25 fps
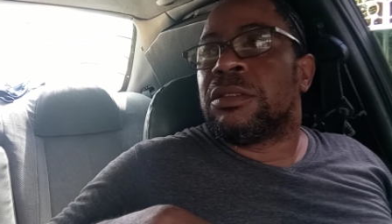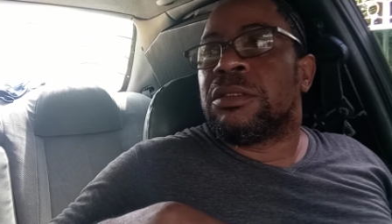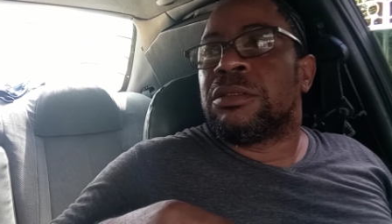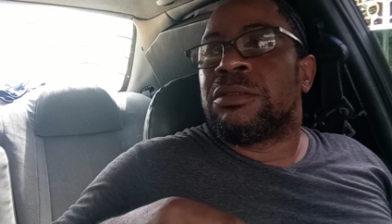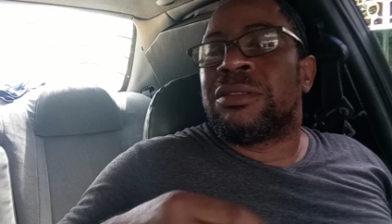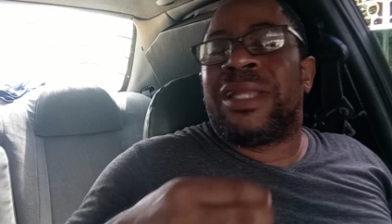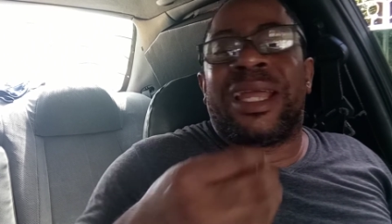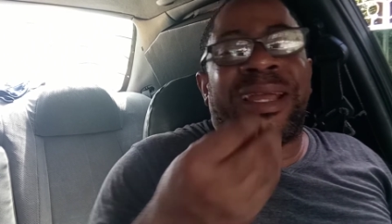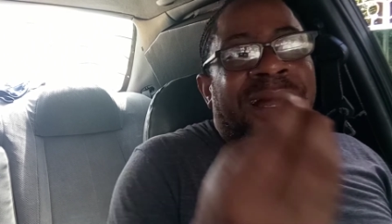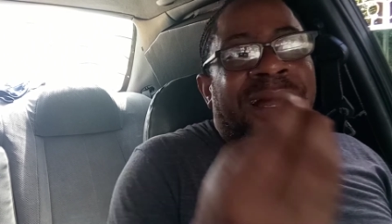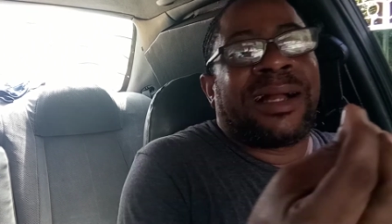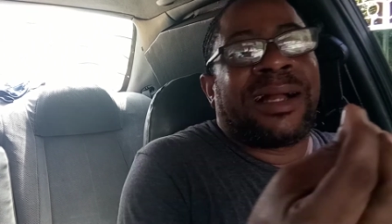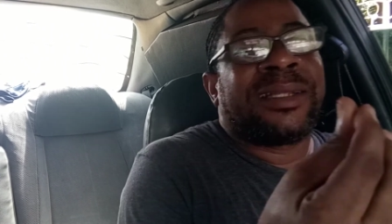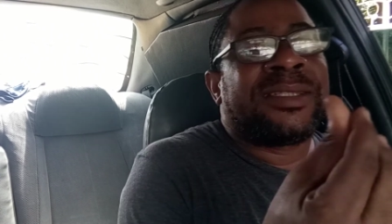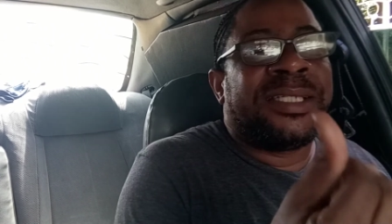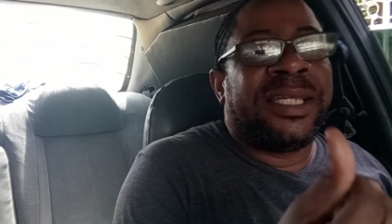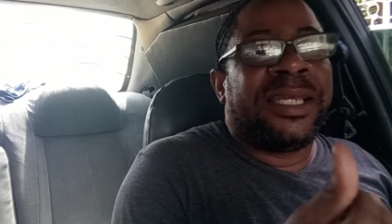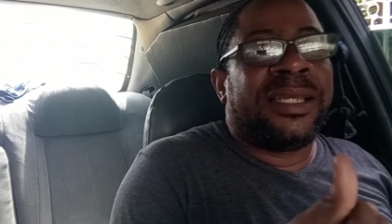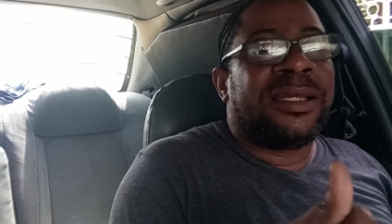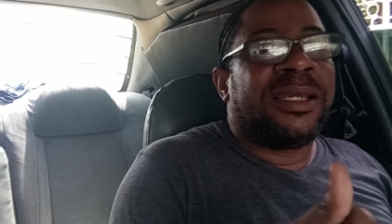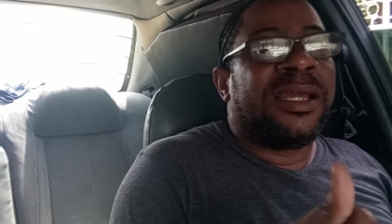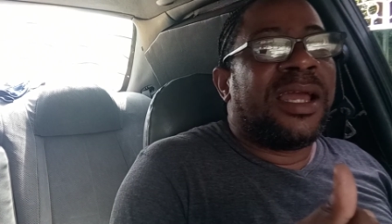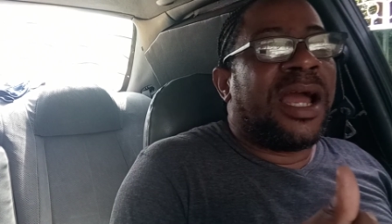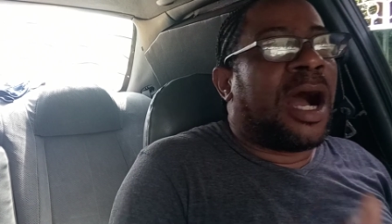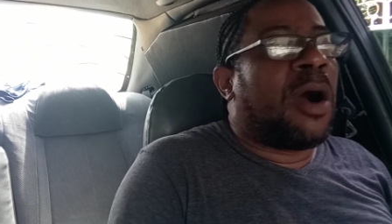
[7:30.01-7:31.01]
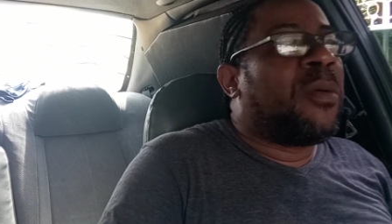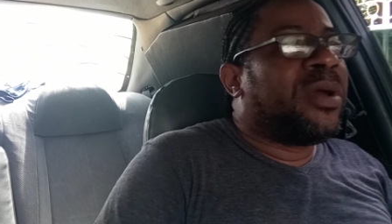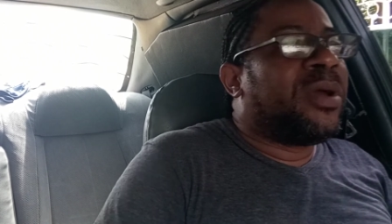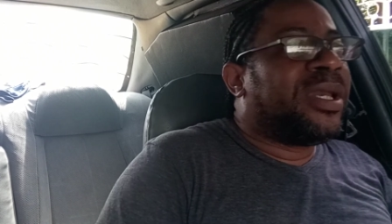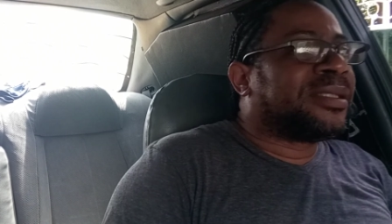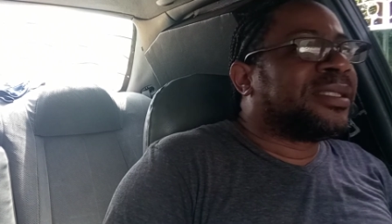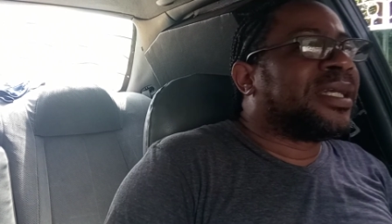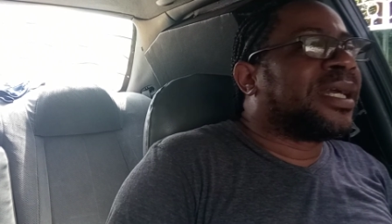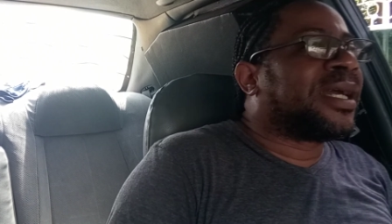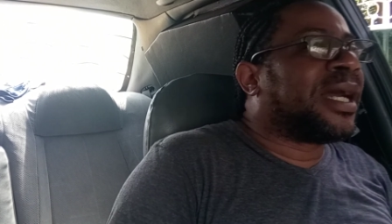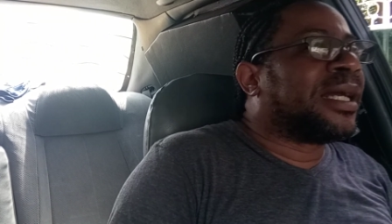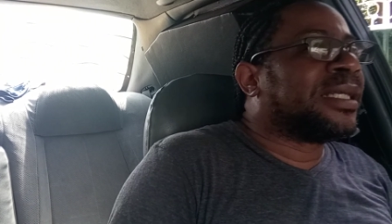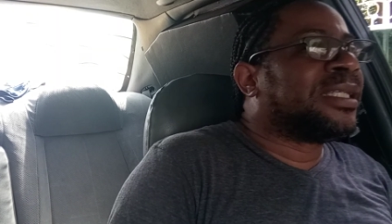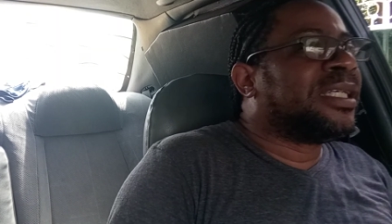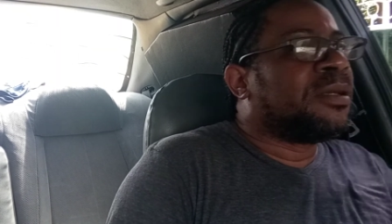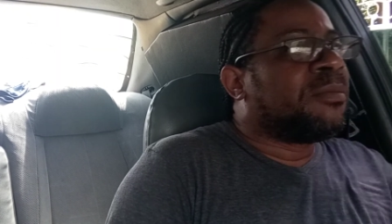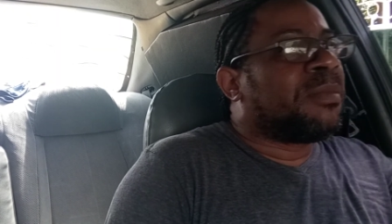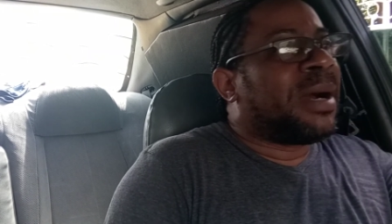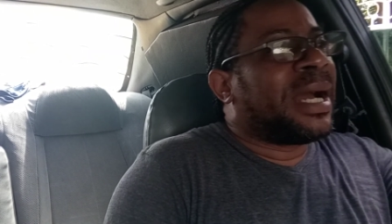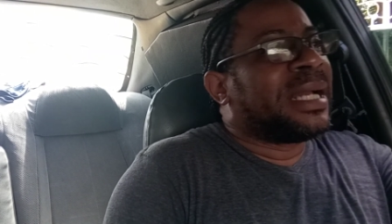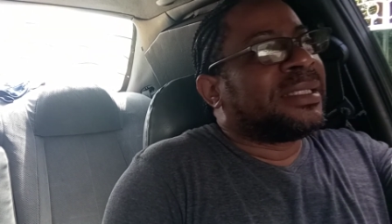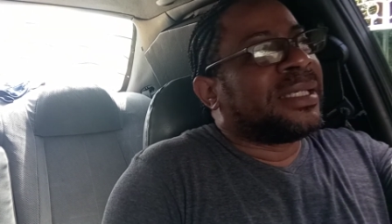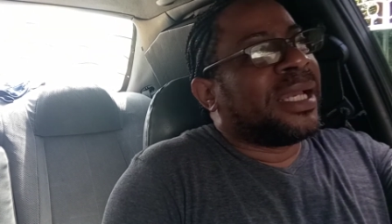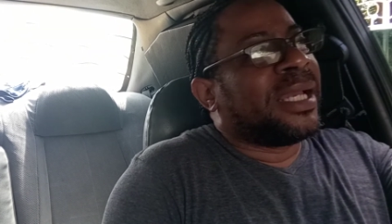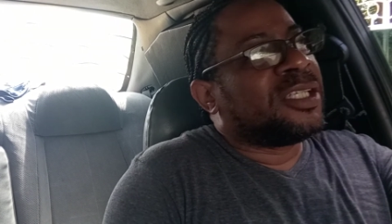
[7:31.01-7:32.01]
take a thing, and when you take a thing
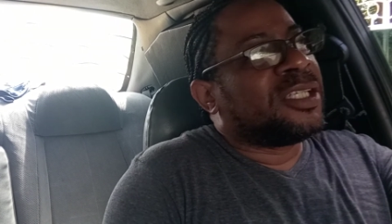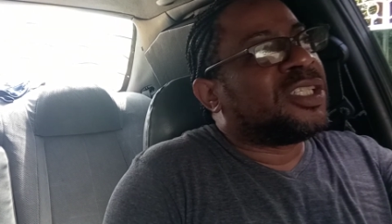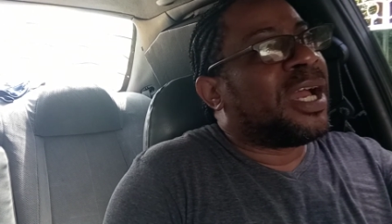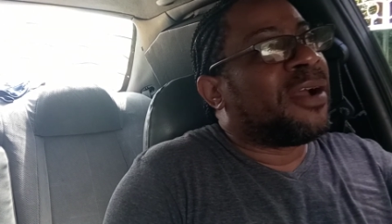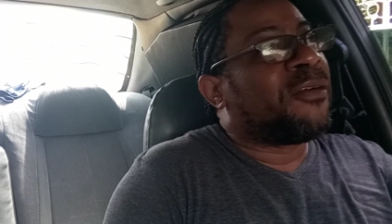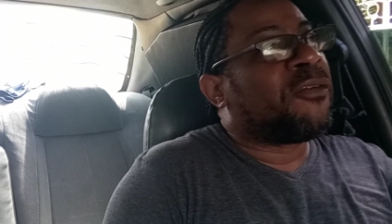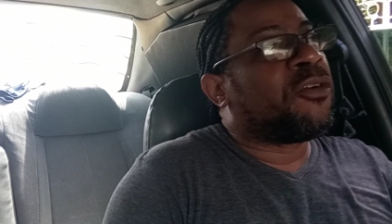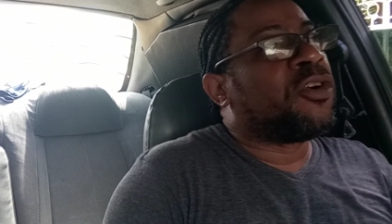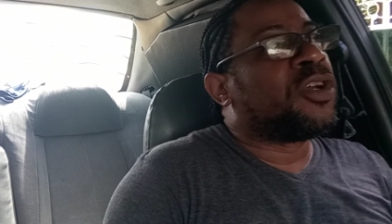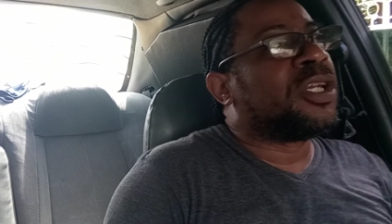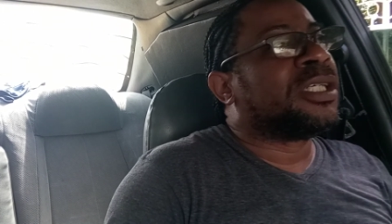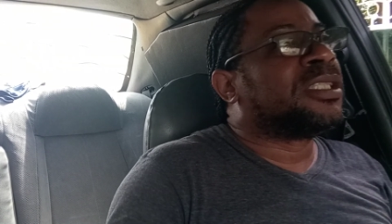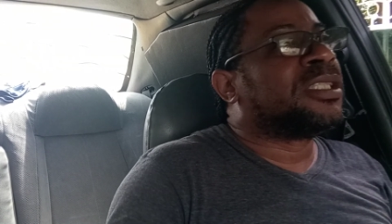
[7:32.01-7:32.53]
by the you're going to say, you're